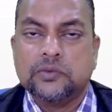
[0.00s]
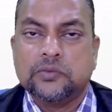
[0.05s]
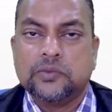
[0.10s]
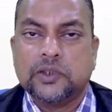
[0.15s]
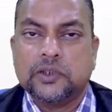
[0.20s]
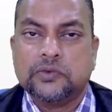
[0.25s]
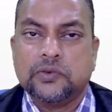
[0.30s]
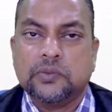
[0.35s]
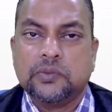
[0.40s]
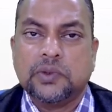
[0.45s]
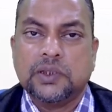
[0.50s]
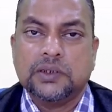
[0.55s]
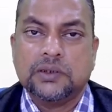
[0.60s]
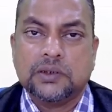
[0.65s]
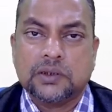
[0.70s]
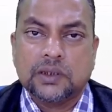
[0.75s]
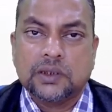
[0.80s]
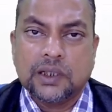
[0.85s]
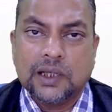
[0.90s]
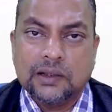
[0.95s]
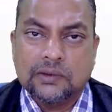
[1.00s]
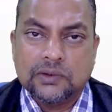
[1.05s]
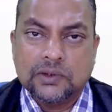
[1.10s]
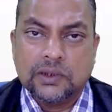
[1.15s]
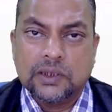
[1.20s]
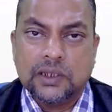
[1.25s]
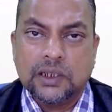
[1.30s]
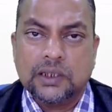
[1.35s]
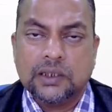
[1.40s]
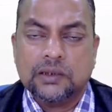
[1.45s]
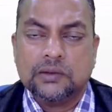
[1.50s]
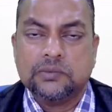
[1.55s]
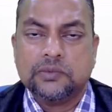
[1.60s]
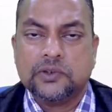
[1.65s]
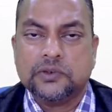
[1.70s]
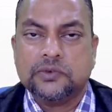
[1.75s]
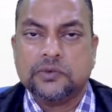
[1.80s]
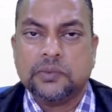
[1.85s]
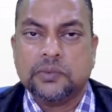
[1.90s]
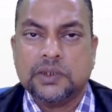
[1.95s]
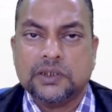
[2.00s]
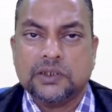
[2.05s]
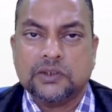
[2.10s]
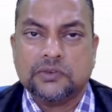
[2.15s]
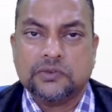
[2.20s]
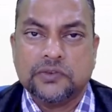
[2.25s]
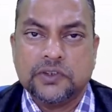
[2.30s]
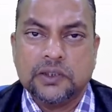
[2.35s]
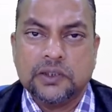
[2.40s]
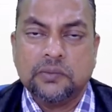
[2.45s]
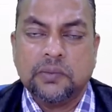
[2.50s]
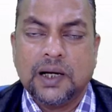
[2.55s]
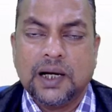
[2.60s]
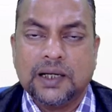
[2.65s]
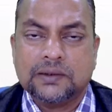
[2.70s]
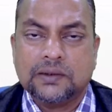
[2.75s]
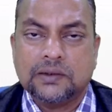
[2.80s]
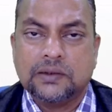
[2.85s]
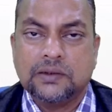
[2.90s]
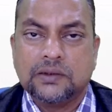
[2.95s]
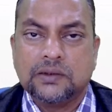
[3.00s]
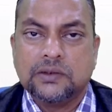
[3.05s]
performance counseling, performance feedback,